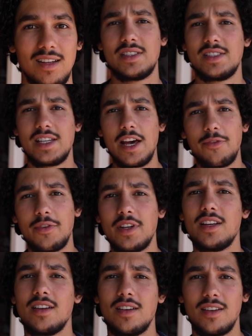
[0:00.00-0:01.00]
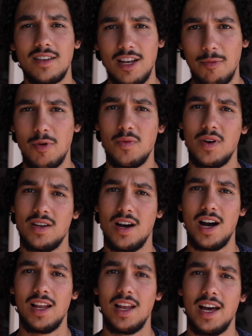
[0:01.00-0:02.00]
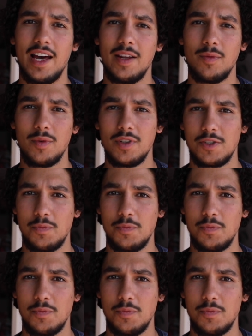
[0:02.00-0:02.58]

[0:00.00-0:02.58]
The definite #1 highlight was